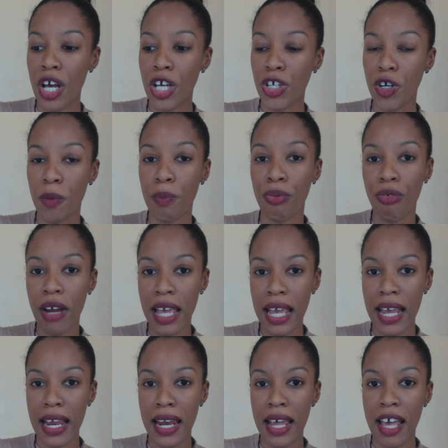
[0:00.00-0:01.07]
your
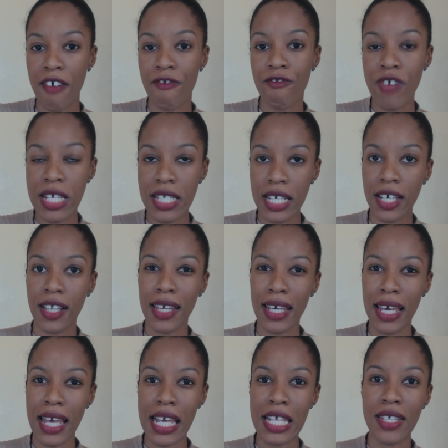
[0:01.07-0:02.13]
brain
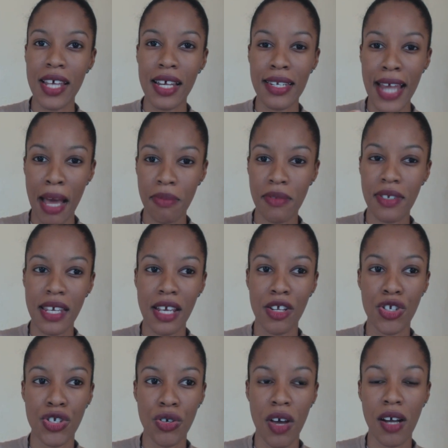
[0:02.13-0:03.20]
physically is
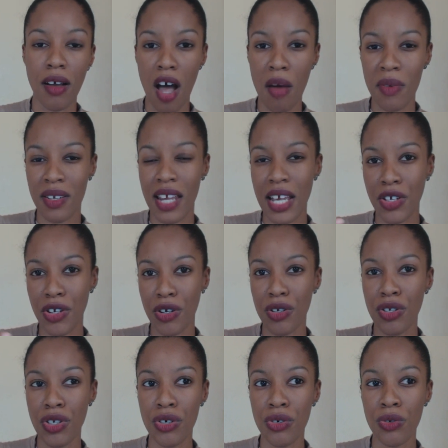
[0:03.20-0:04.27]
adapting to accommodate
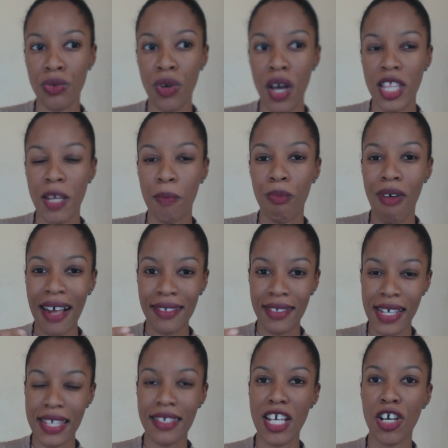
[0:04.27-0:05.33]
the
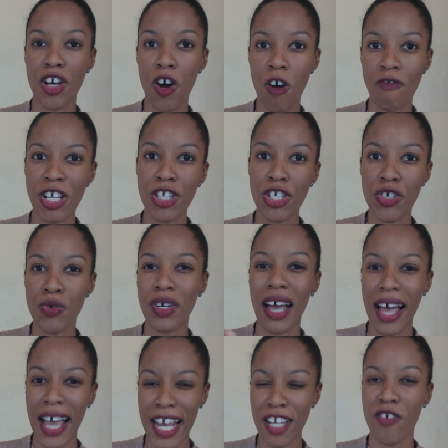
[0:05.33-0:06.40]
practicing of a new
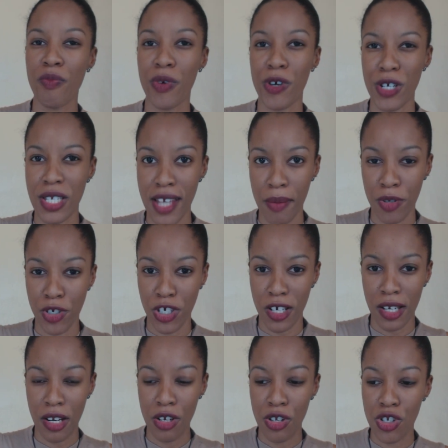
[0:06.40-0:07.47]
kind of perception.
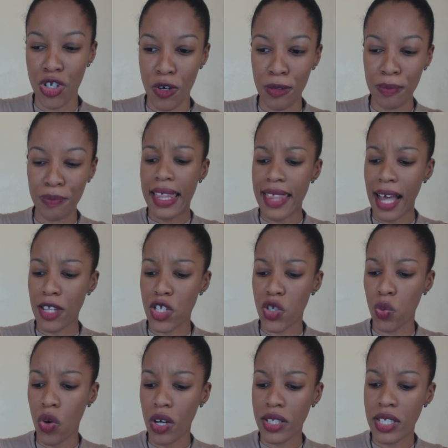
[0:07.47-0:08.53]
So
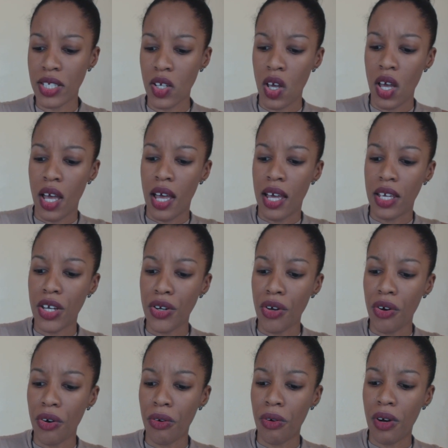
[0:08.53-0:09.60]
that's what
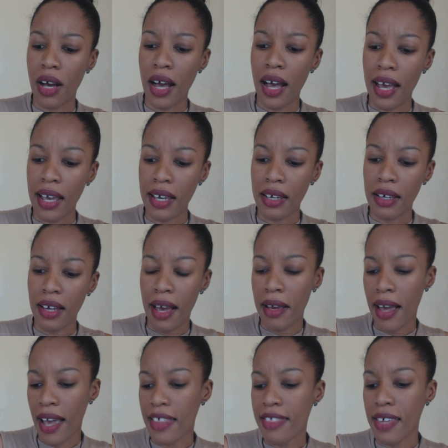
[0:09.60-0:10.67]

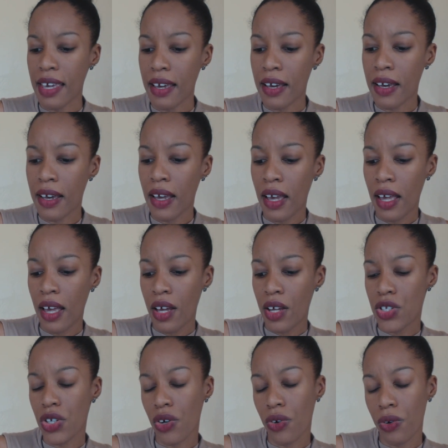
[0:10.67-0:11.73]
I think.
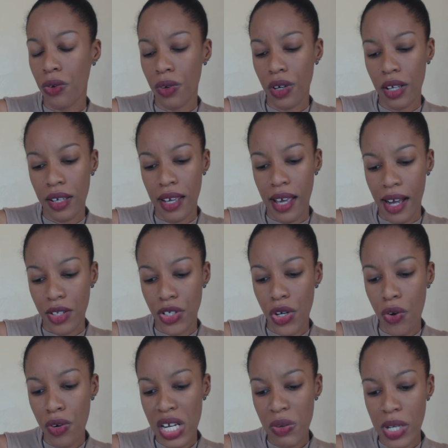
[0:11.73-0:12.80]
So yeah,
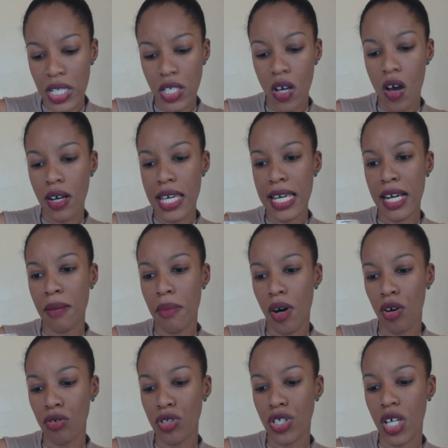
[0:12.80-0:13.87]
Tony was talking
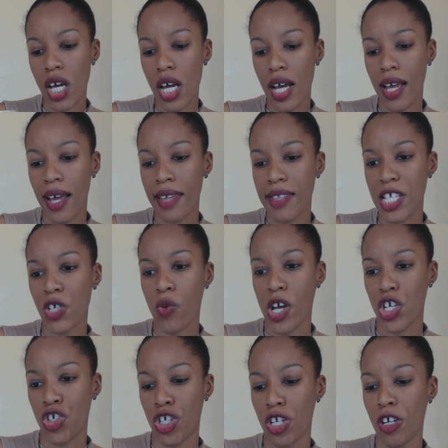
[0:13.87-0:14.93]
about this
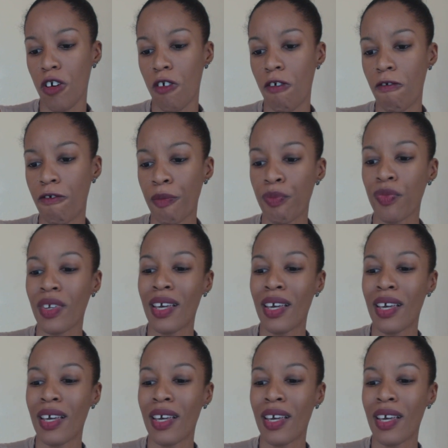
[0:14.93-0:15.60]
question of